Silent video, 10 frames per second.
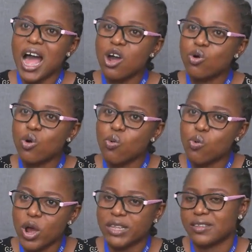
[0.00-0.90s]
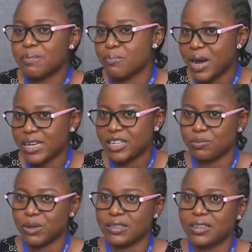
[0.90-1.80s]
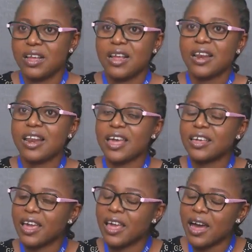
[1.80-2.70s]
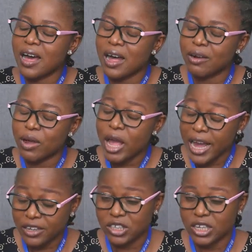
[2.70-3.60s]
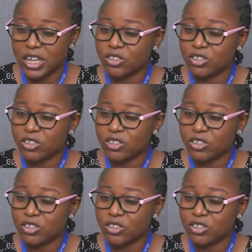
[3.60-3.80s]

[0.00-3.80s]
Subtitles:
agro waste management, like eggshell.